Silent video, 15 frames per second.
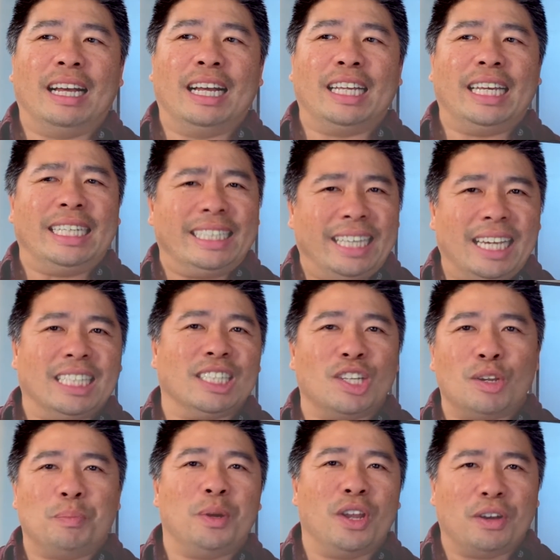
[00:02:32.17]
it takes a little
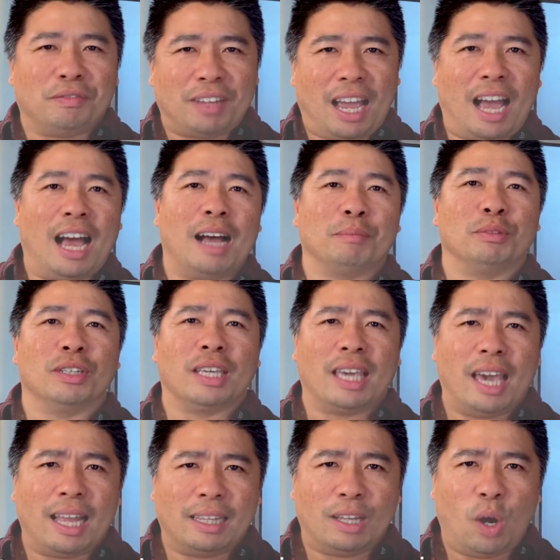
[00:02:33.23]
bit of time to
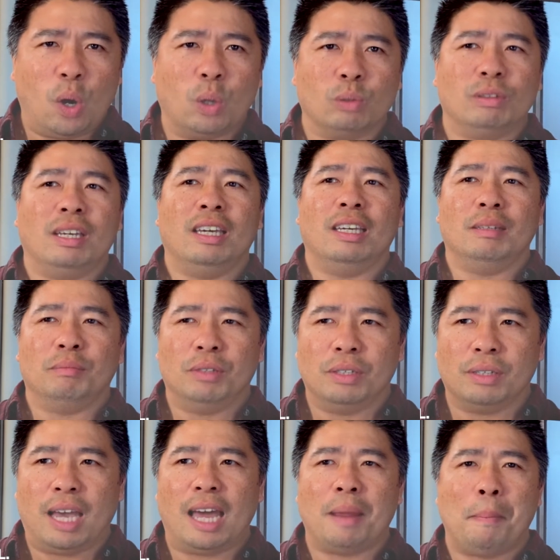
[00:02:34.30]
get the whole team to
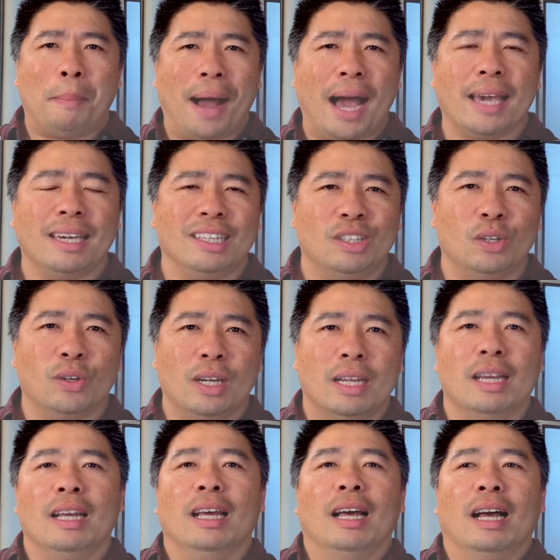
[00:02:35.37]
kind of buy into it.
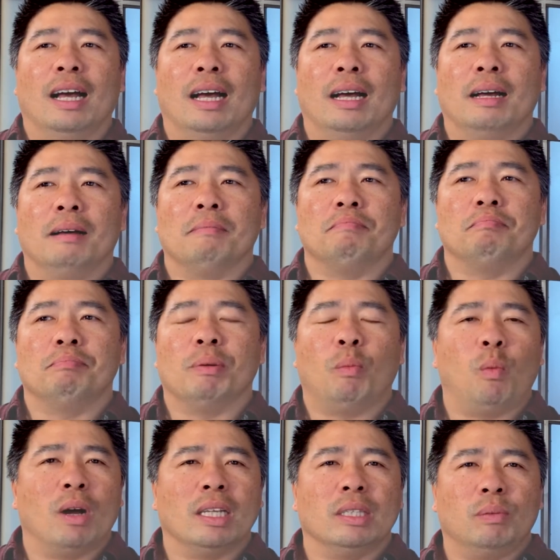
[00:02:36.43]
But
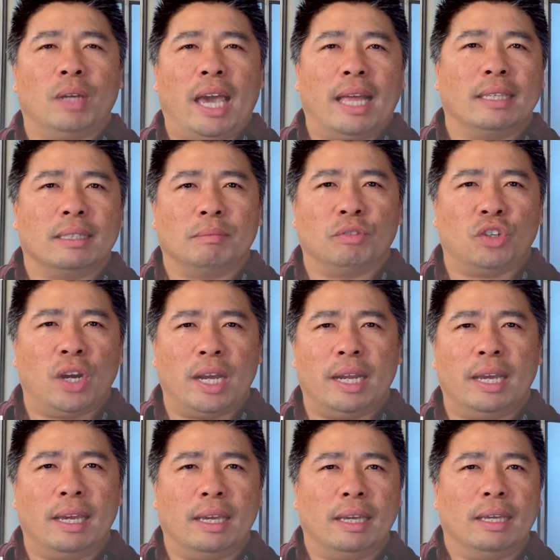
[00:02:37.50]
once we get some
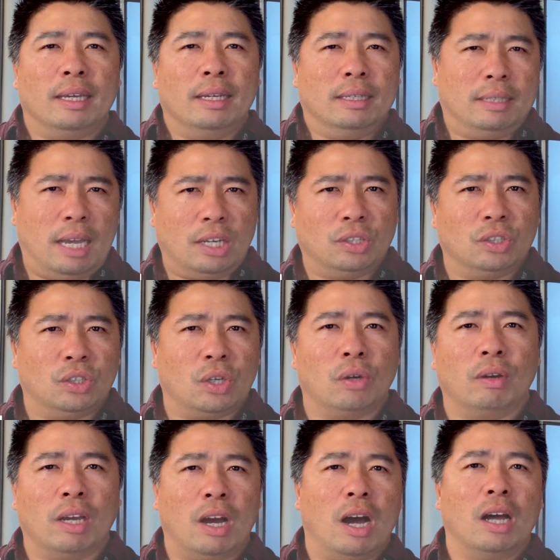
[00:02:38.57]
training sessions
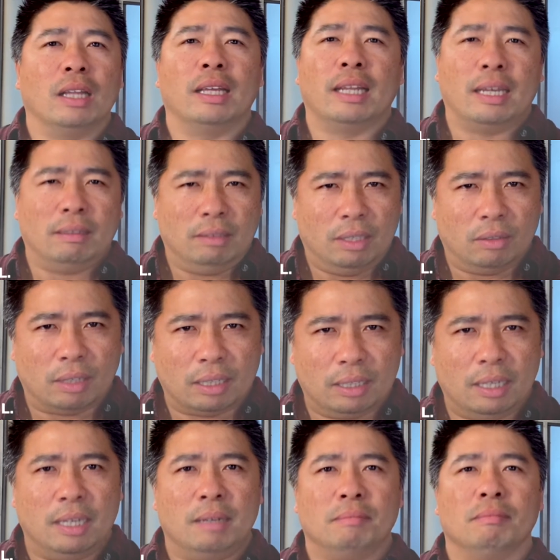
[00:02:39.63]
going on, and then the
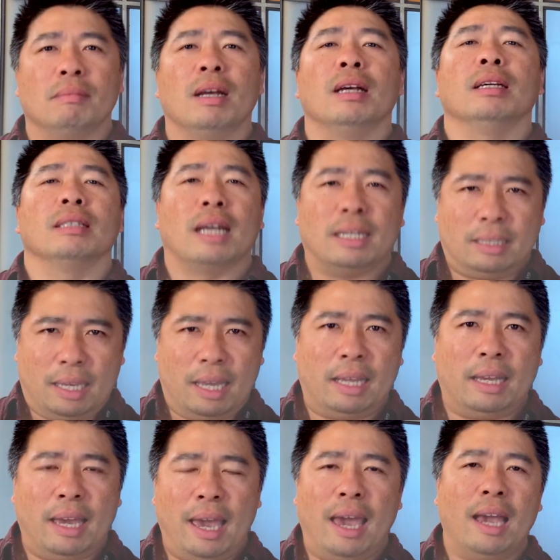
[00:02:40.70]
team starts getting
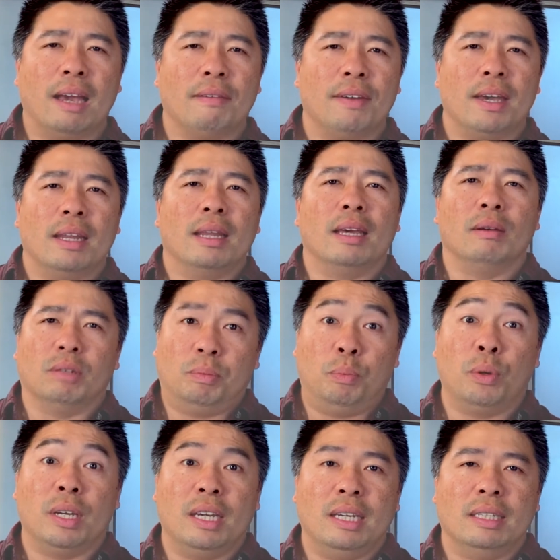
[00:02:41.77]
a hang of it, it was
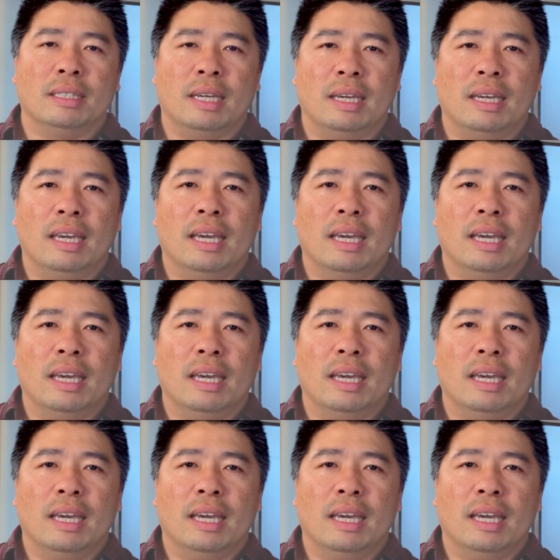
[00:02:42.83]
pretty easy.